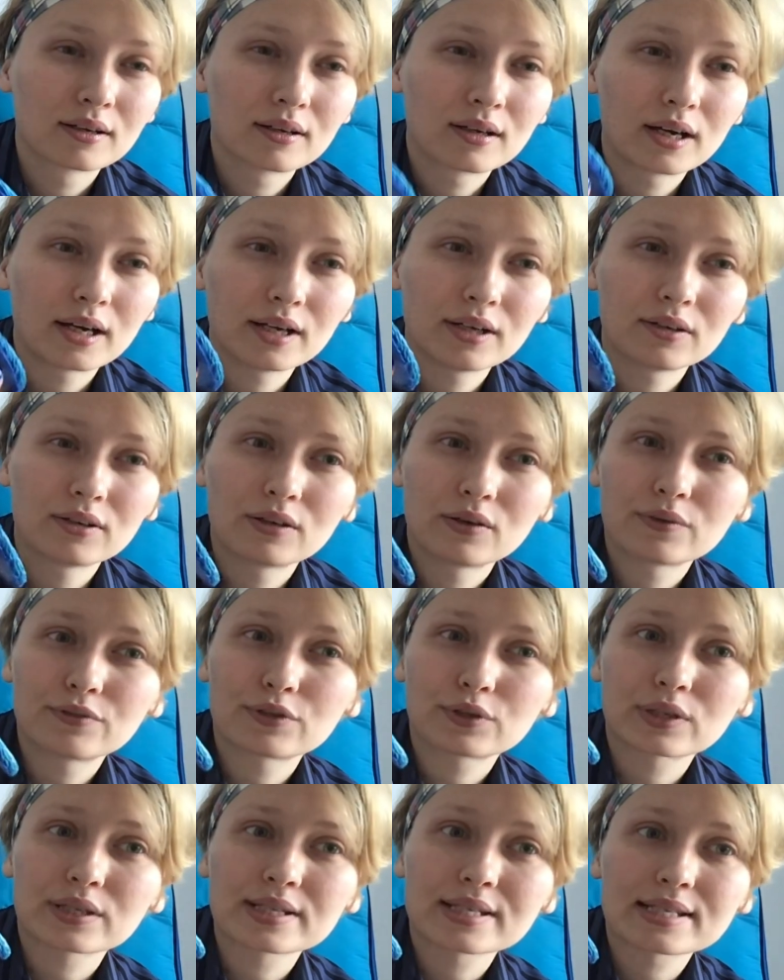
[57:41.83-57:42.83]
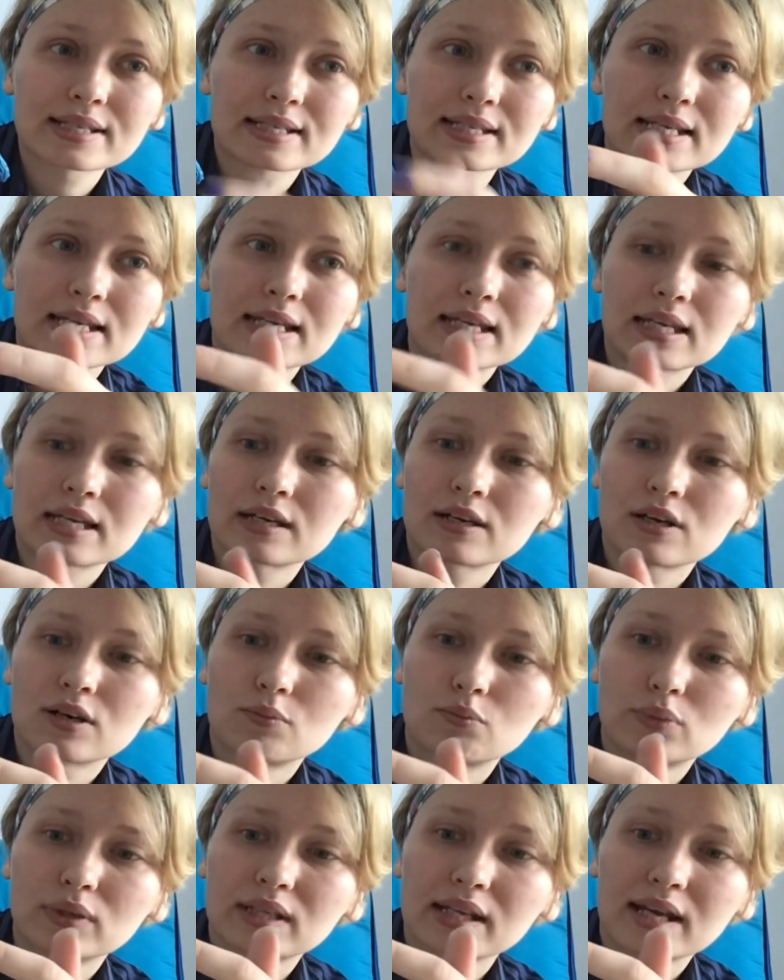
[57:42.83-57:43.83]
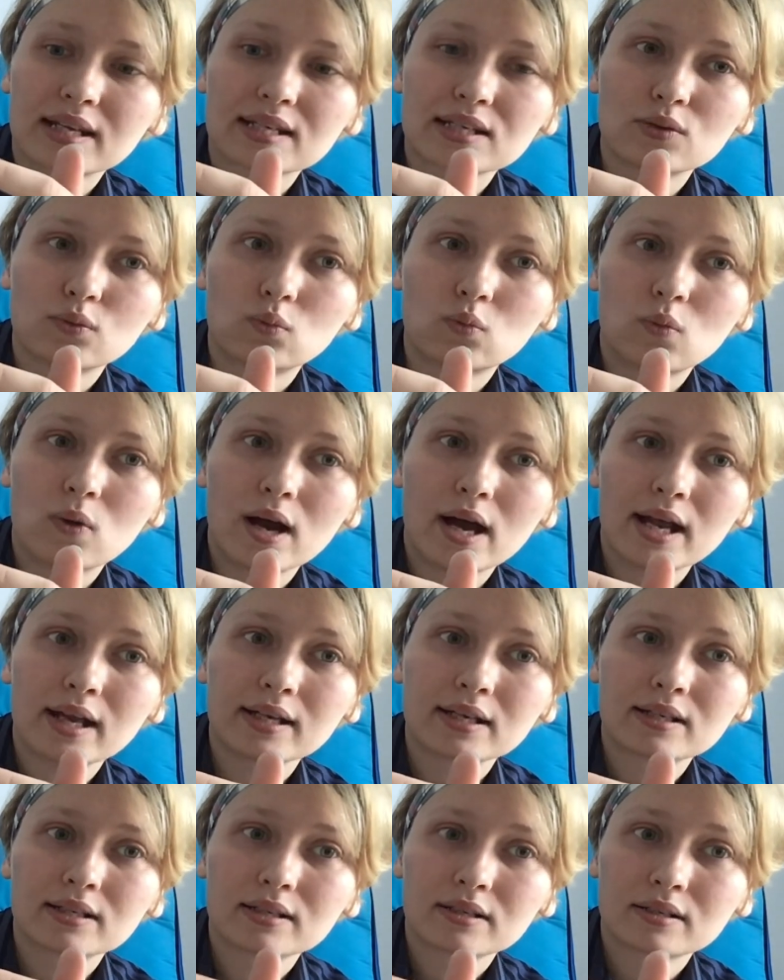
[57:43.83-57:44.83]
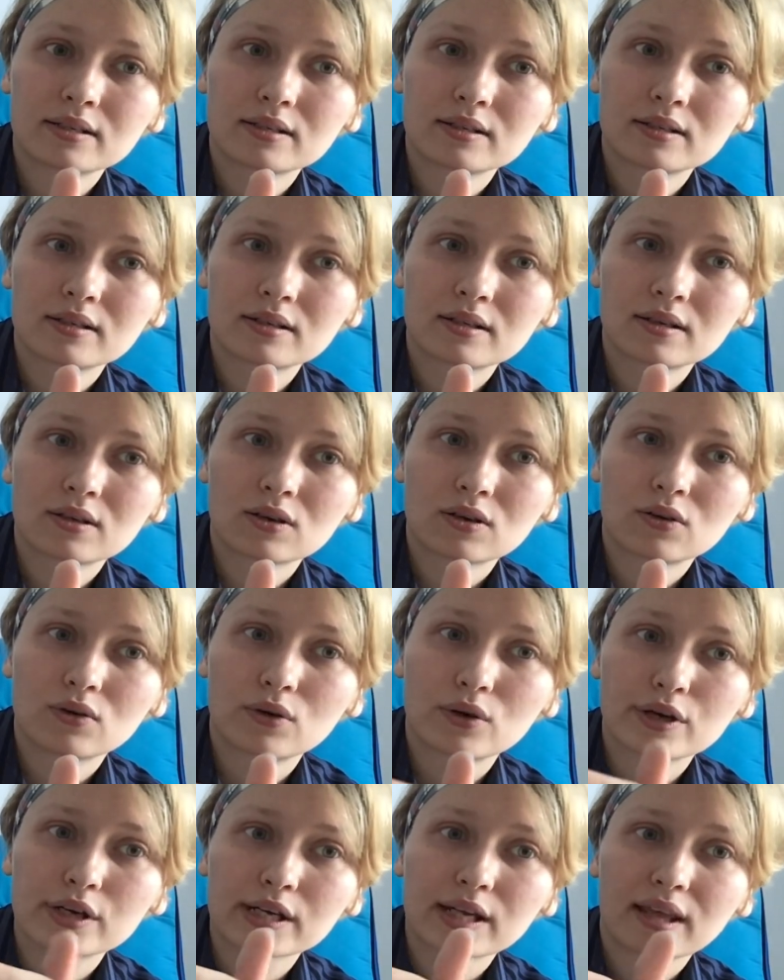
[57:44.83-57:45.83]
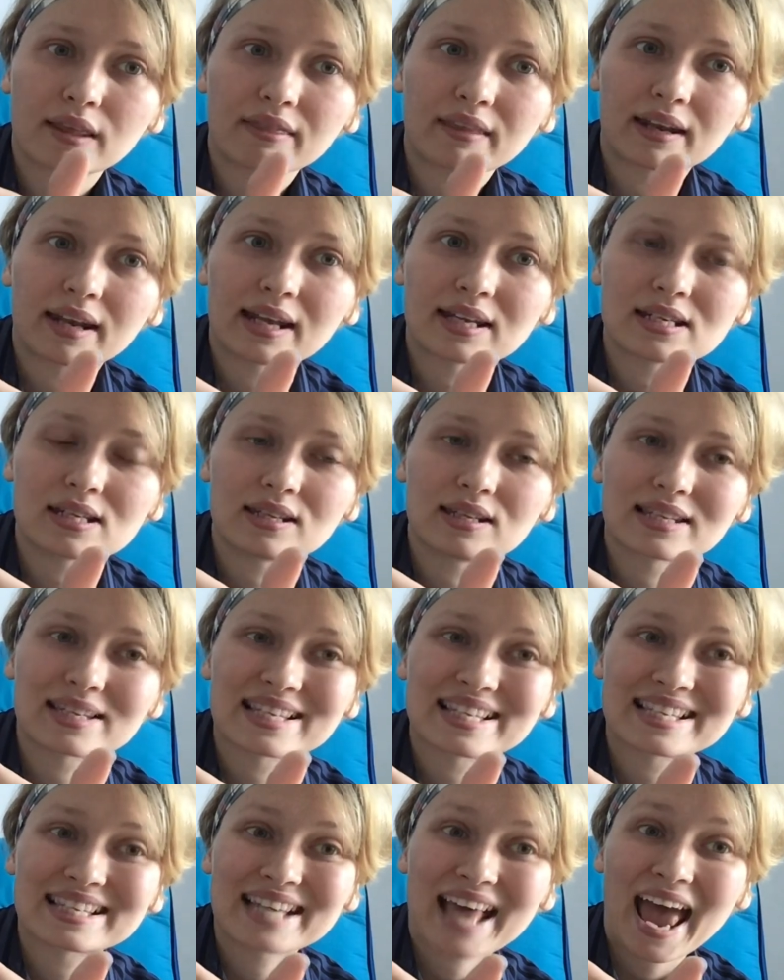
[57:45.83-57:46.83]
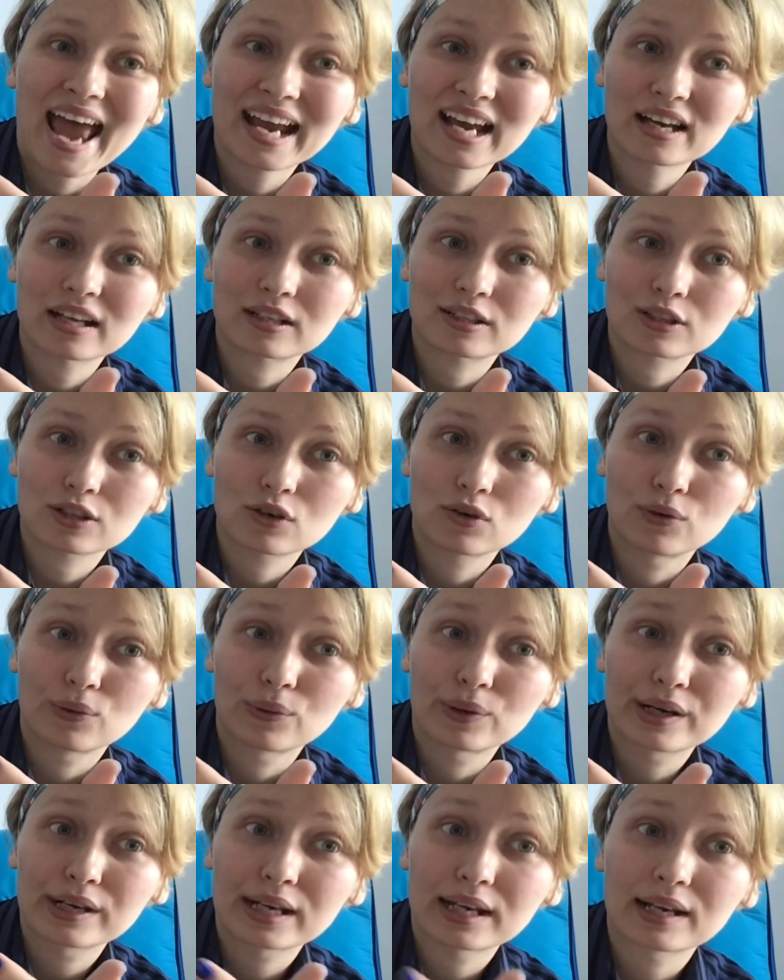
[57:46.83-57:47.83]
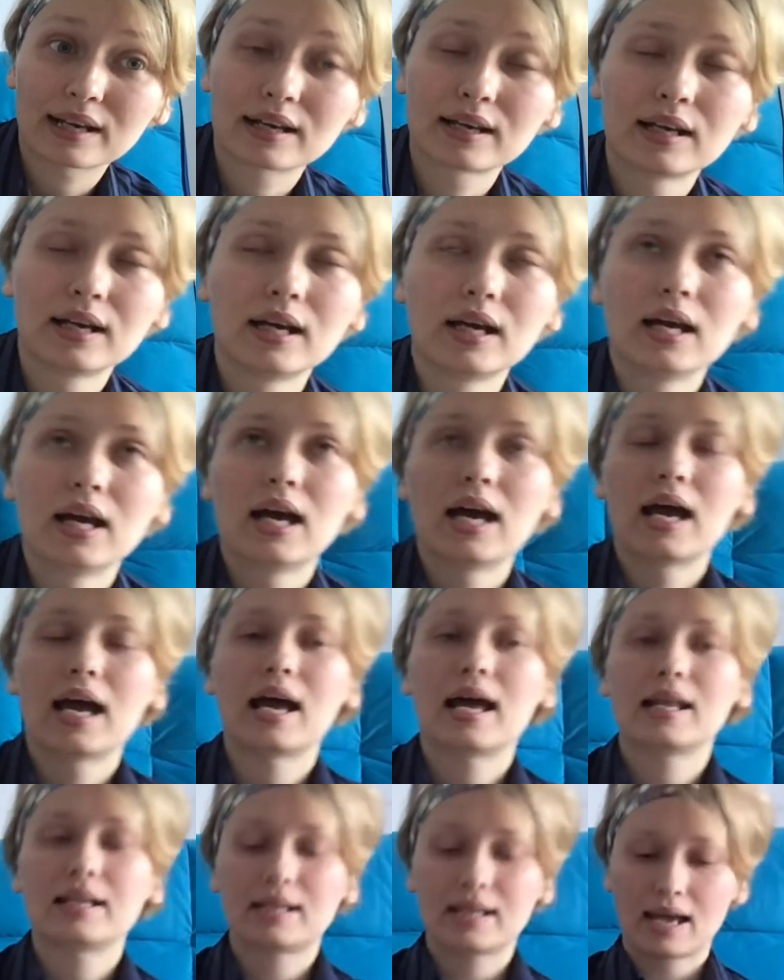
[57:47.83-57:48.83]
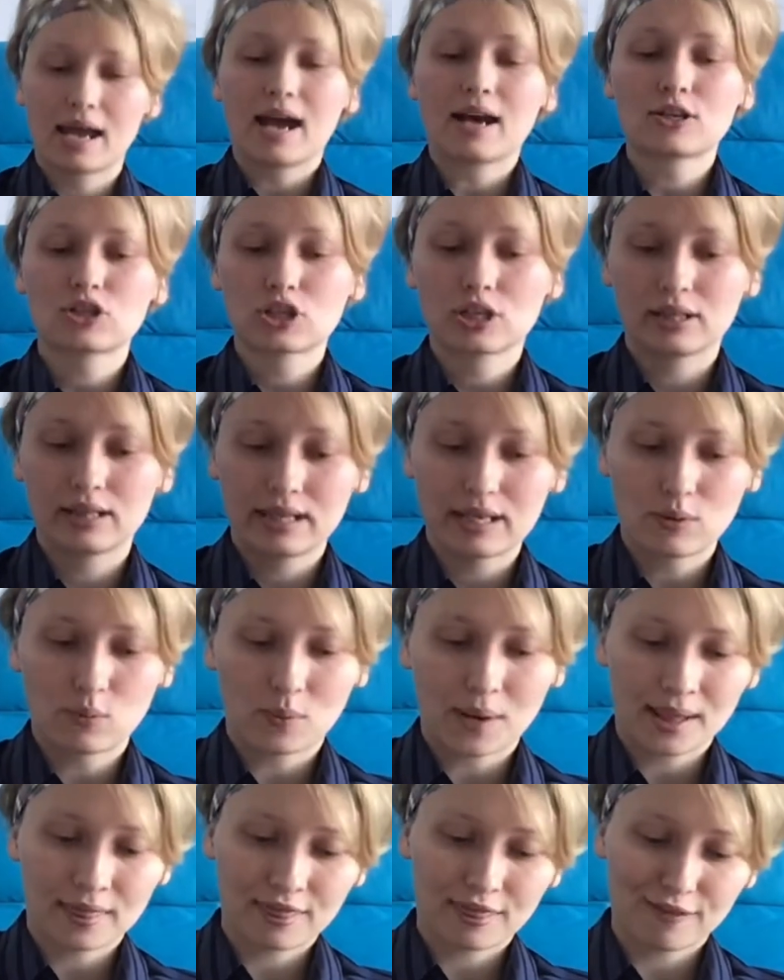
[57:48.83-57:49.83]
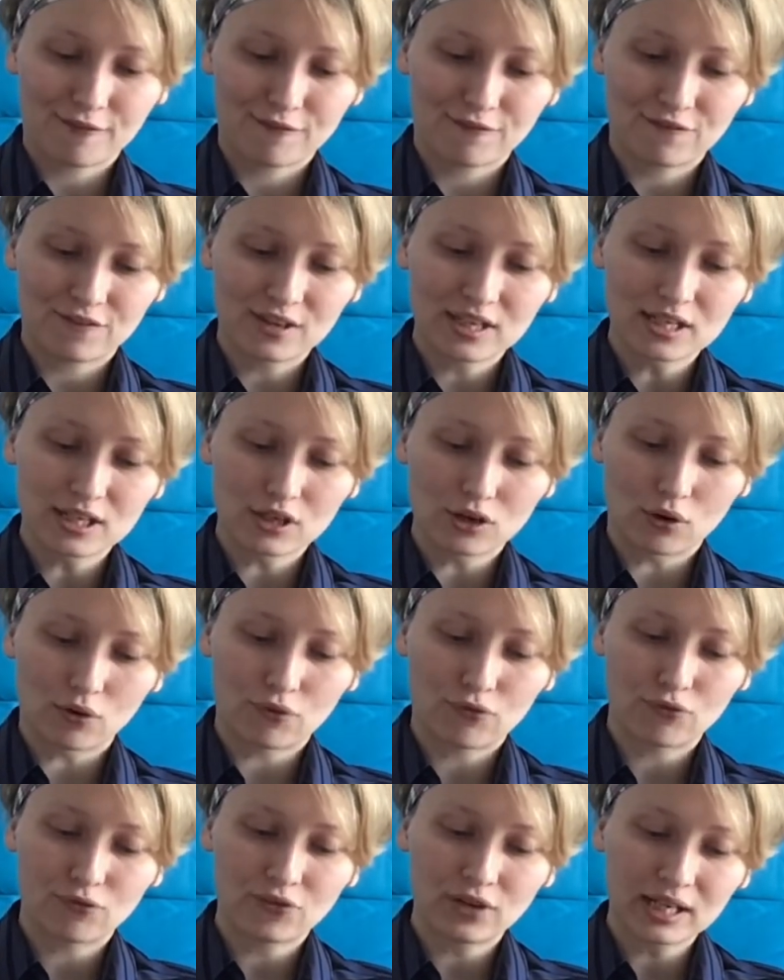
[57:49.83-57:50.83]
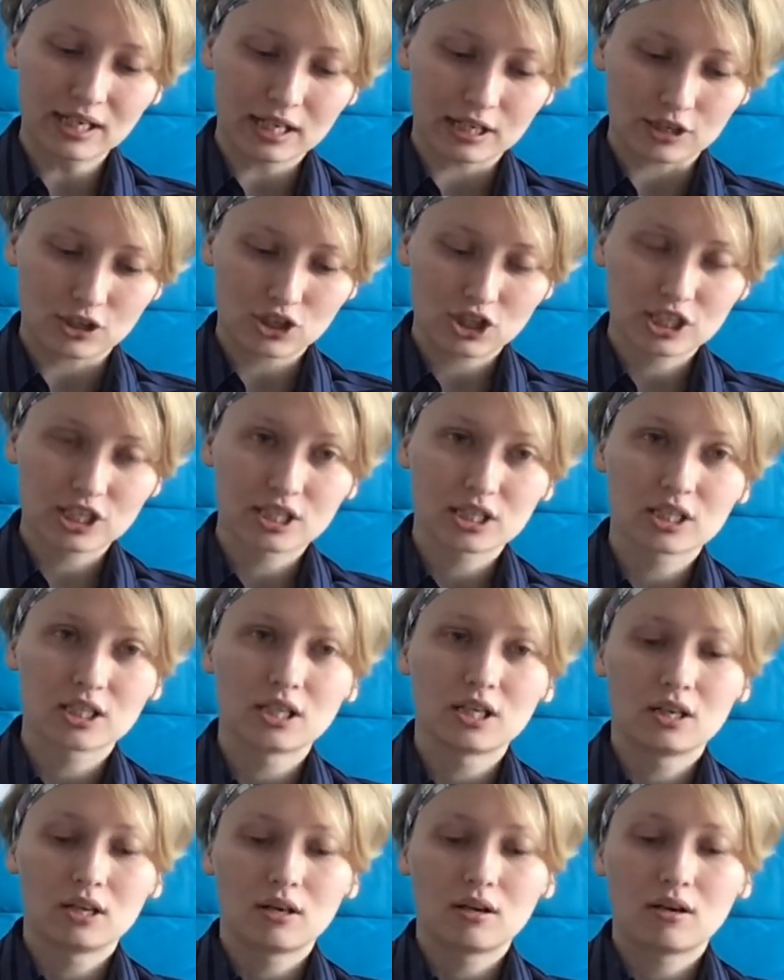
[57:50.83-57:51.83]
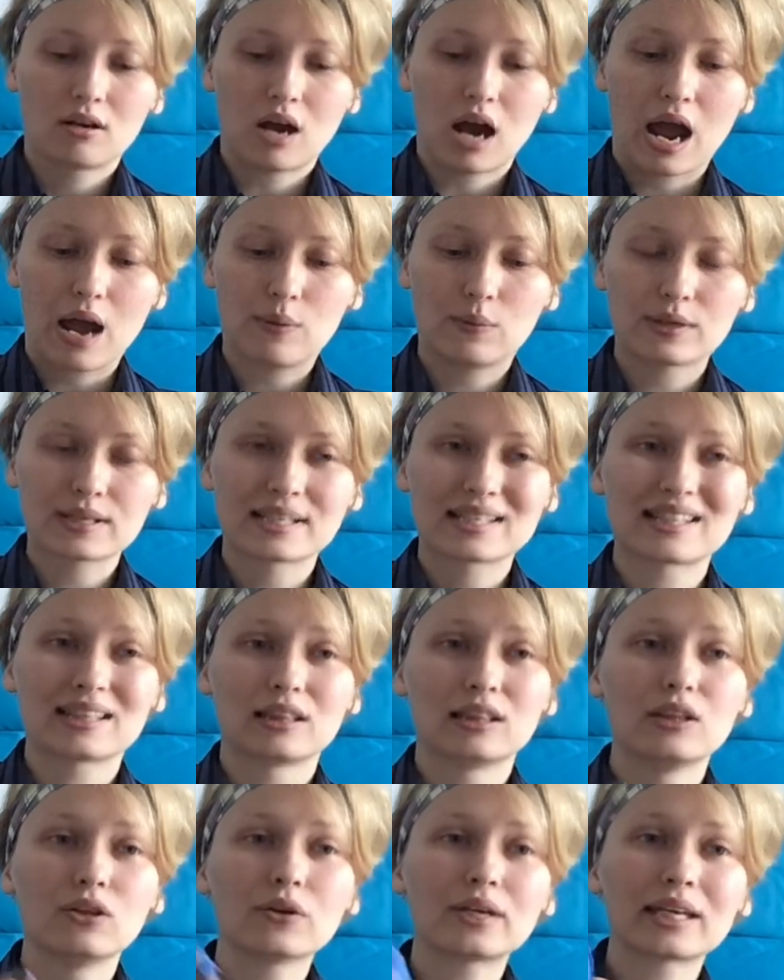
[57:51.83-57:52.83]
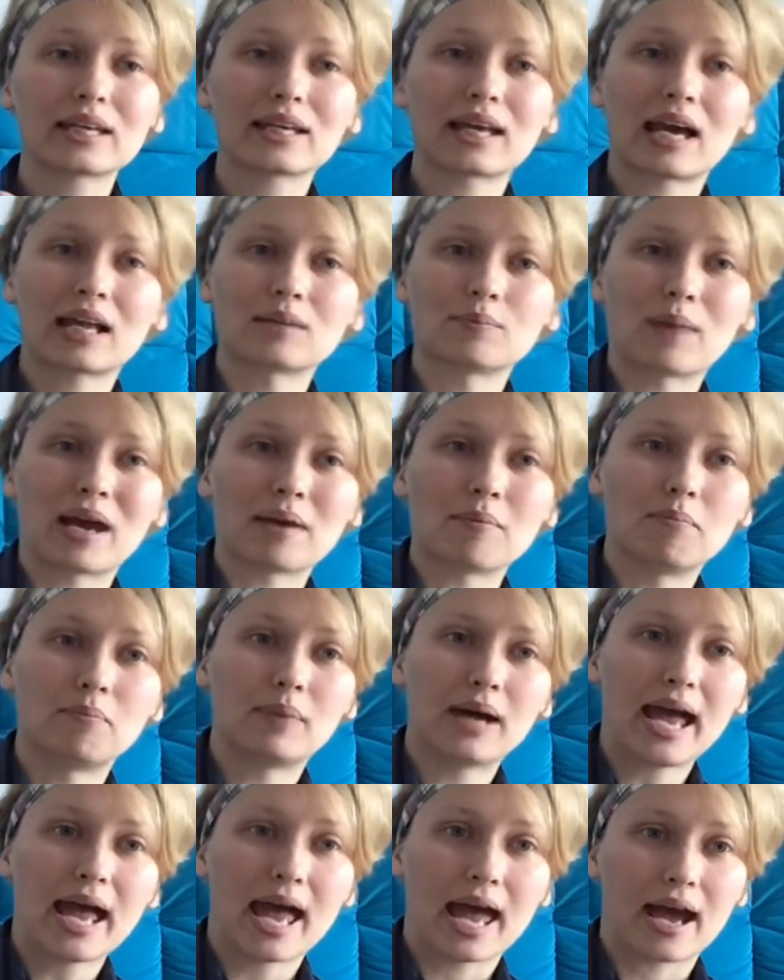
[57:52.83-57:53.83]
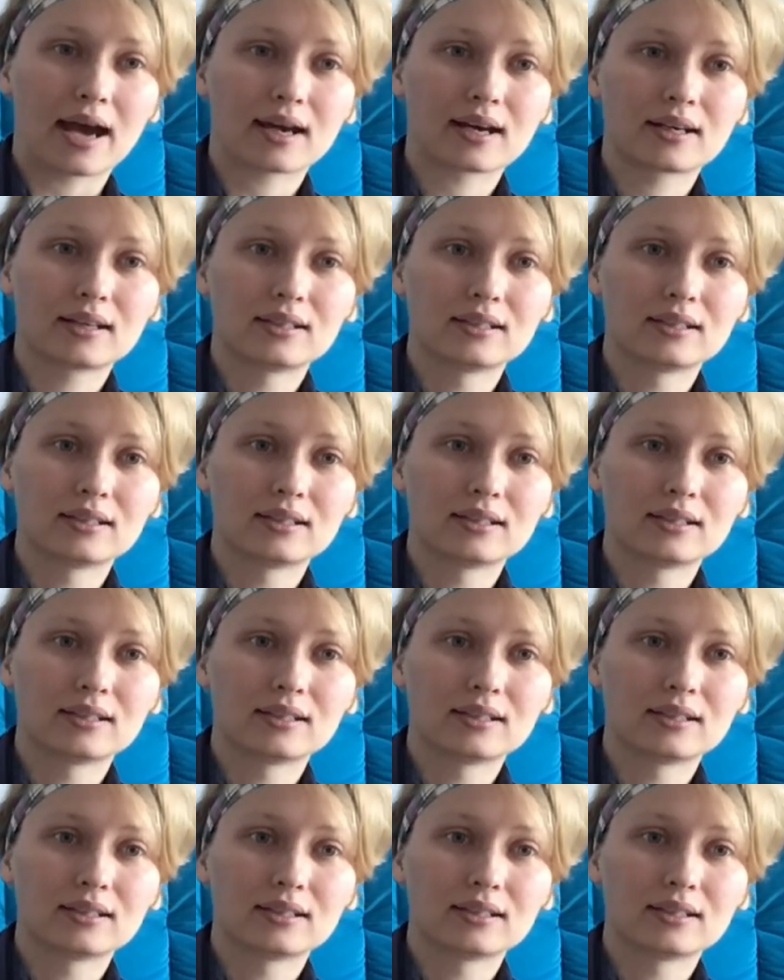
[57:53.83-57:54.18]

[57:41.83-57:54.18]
I don't know if you can see here, but I did one cording. Then I did the second cording. And actually when the video finished, I was looking at my back